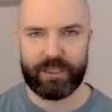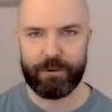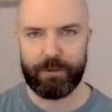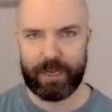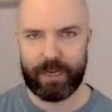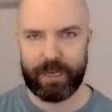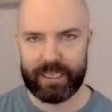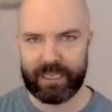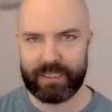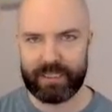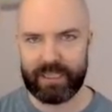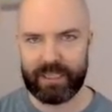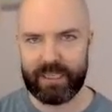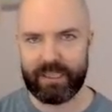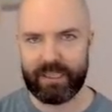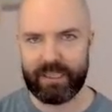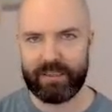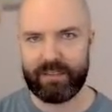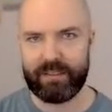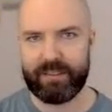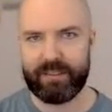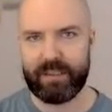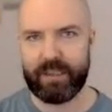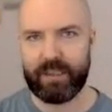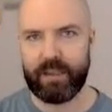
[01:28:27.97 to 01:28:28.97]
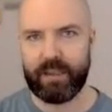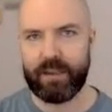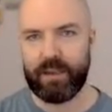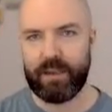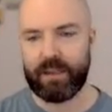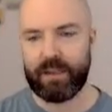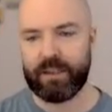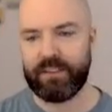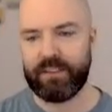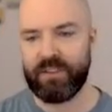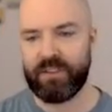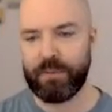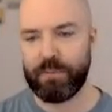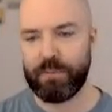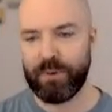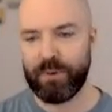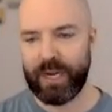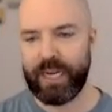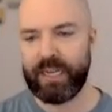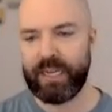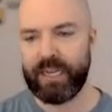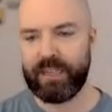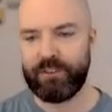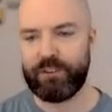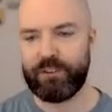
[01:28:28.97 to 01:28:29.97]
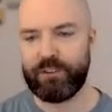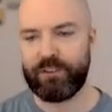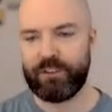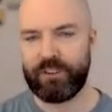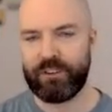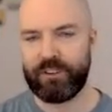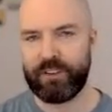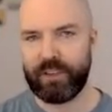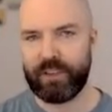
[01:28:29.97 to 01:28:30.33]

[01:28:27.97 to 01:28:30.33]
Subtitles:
recognize because the brain is just in